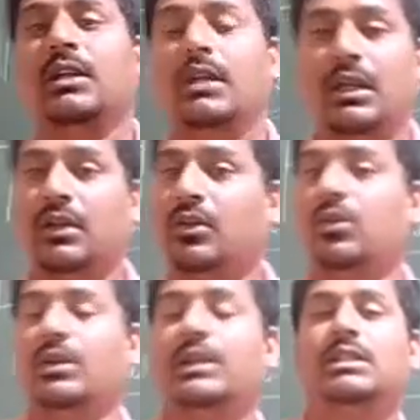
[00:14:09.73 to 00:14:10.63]
No, it
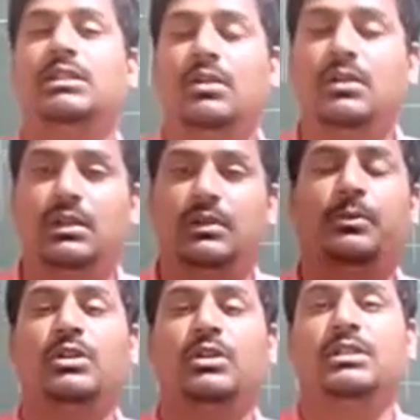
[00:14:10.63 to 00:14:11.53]
is not
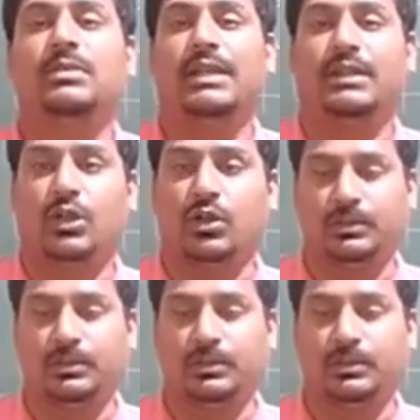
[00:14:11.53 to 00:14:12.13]
possible at all.